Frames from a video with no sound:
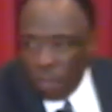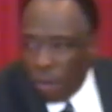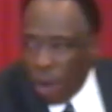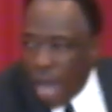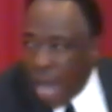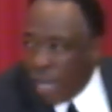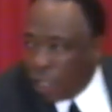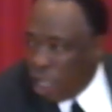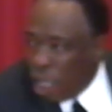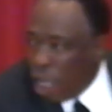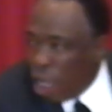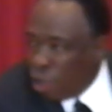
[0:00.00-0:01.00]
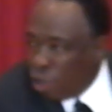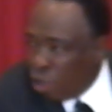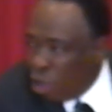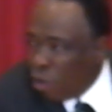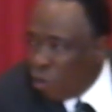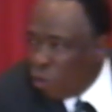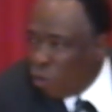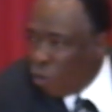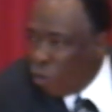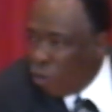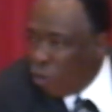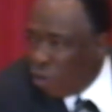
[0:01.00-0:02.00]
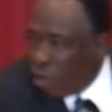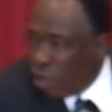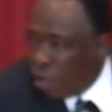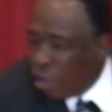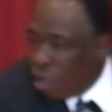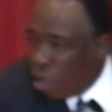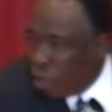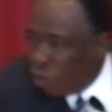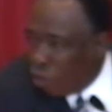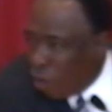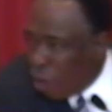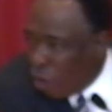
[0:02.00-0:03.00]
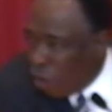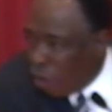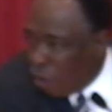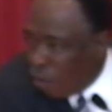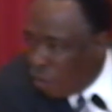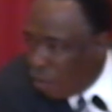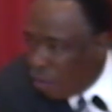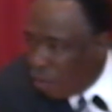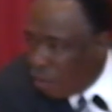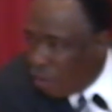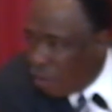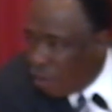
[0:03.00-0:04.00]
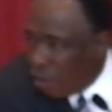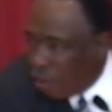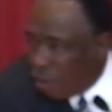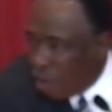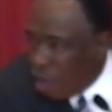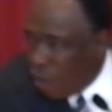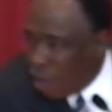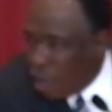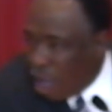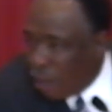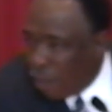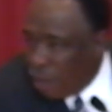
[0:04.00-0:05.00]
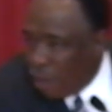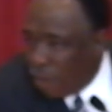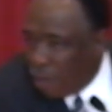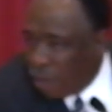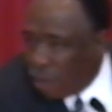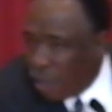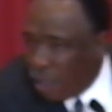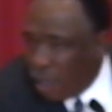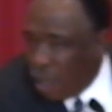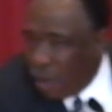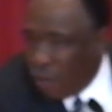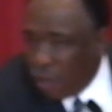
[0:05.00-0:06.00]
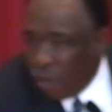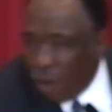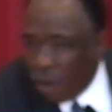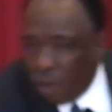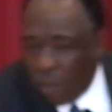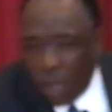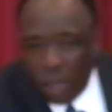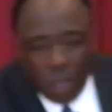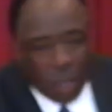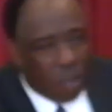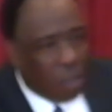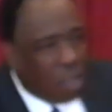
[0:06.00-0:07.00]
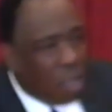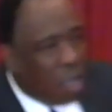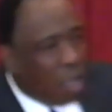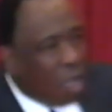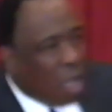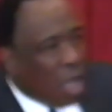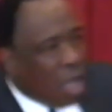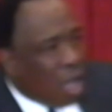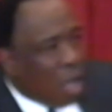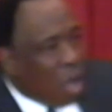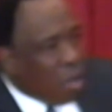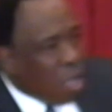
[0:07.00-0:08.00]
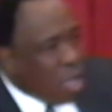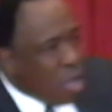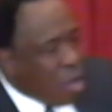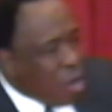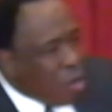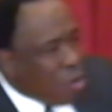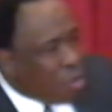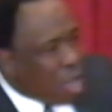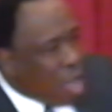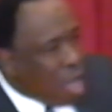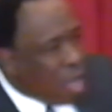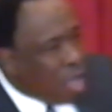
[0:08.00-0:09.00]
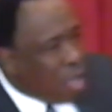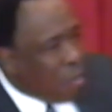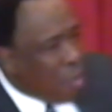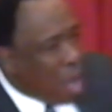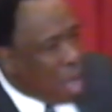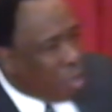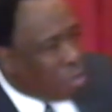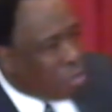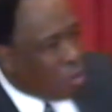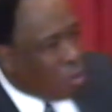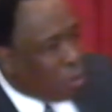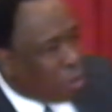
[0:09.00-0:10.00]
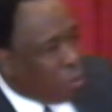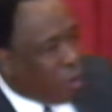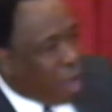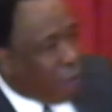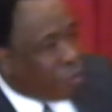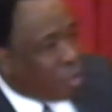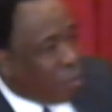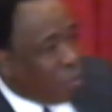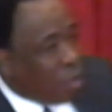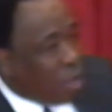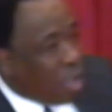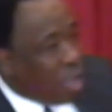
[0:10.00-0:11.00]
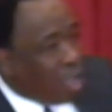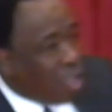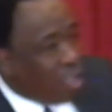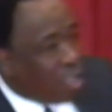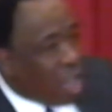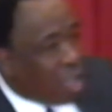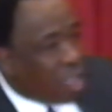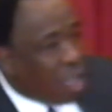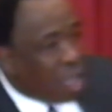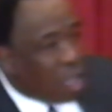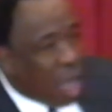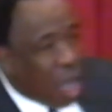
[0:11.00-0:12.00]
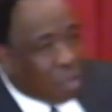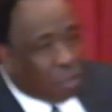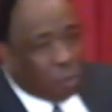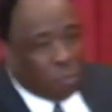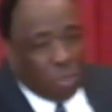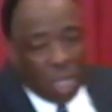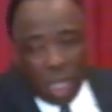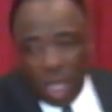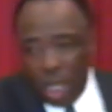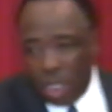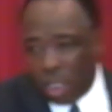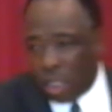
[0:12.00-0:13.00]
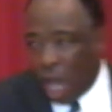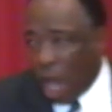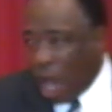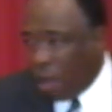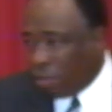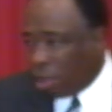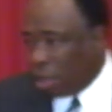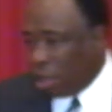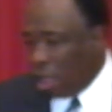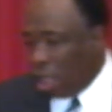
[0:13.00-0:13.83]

back into control. Now, what kind of people are we talking about here? Are these alien monsters who have some guns that cannot be stopped?